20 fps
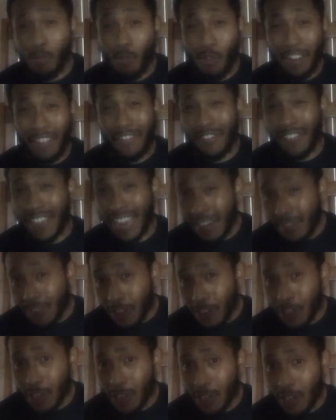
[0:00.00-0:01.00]
point
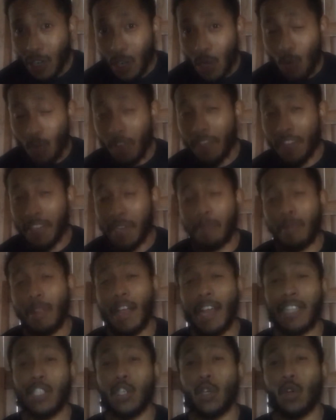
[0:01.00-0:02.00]
favored with an
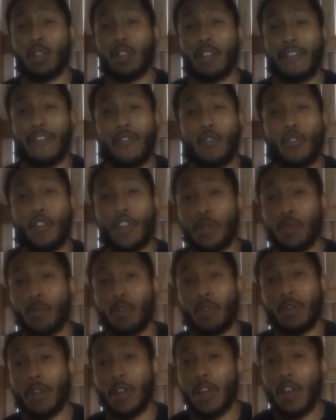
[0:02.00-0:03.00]
implied total of
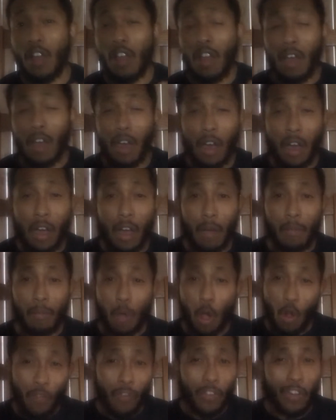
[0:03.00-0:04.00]
41
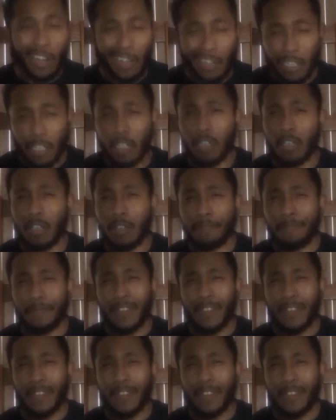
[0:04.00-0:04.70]
over under.